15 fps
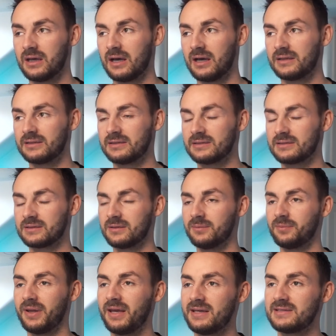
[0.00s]
and
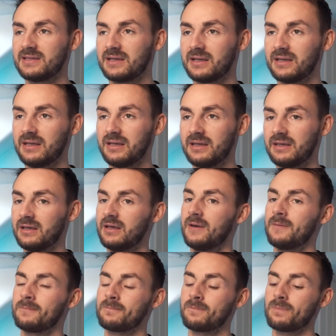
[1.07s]
basically
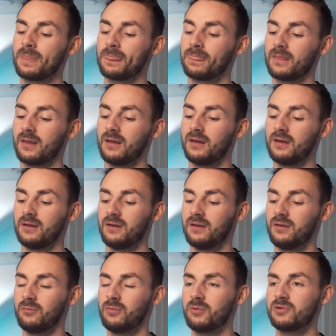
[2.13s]

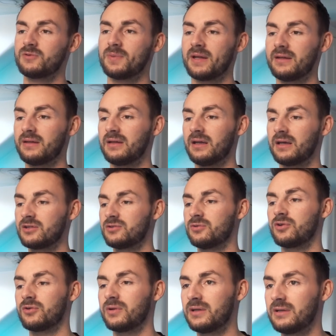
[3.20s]
we were spending like
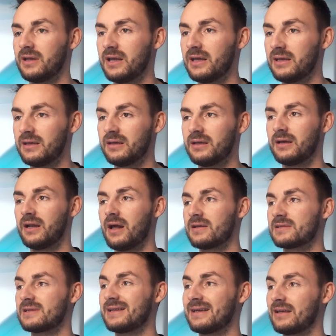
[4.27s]
200 quid a day, and
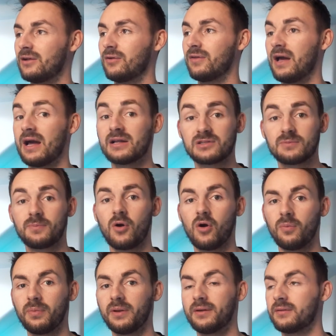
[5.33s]
as like, you know, the ads are
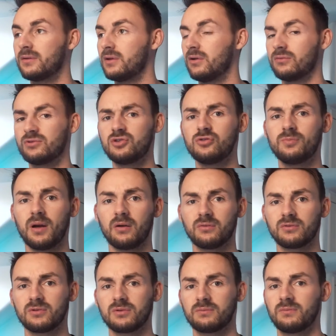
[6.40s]
popping, you know,
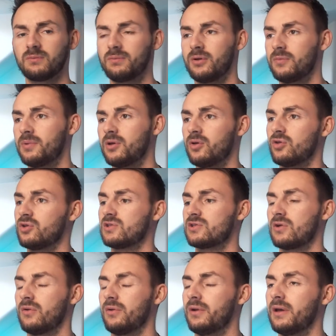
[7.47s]
£2 per purchase
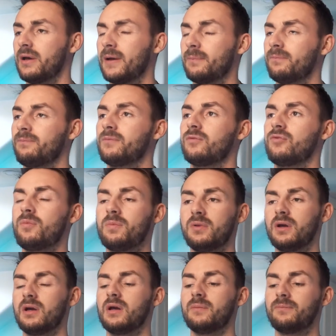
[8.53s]
on
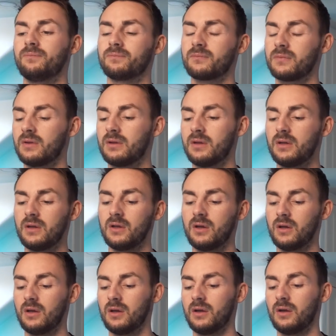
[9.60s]
remarketing,
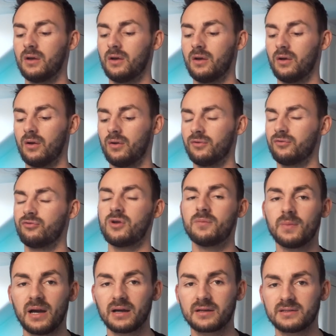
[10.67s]

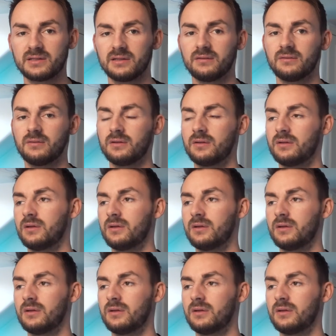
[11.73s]
£6